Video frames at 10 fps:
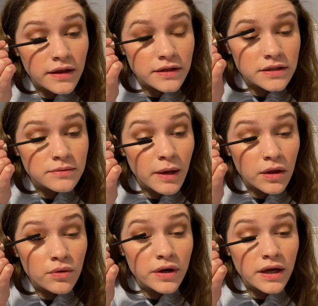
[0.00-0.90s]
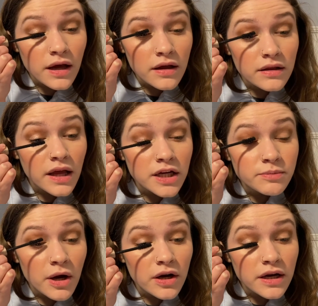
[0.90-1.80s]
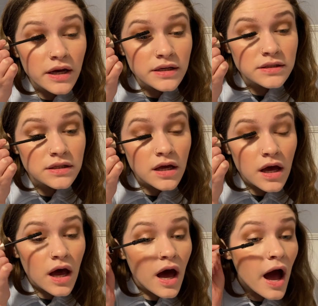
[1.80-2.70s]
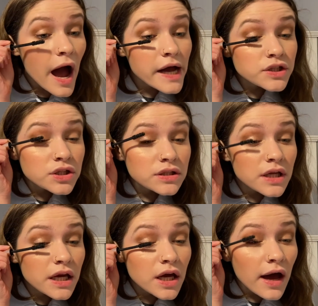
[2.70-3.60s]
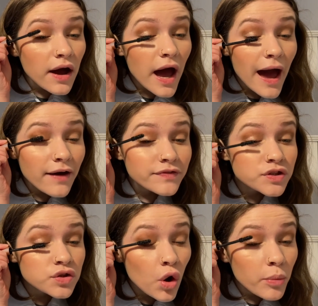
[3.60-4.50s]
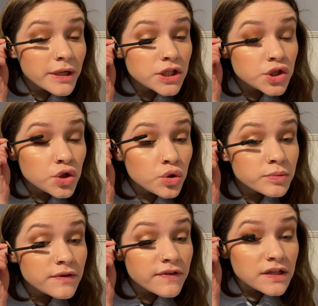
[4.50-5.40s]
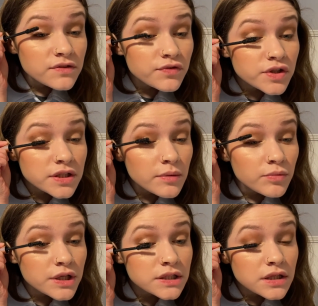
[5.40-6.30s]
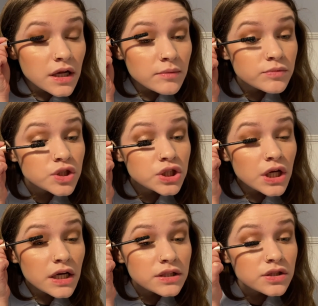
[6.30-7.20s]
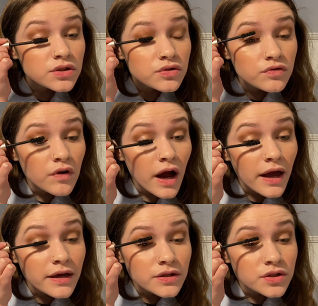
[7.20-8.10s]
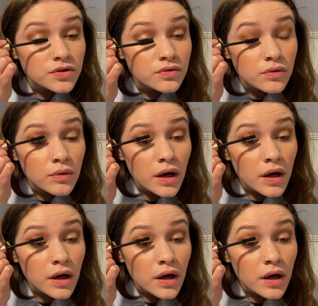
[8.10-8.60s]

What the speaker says: this is my L'Oreal Lash Paradise. I just like have so many tubes of this for some reason that I'm just trying to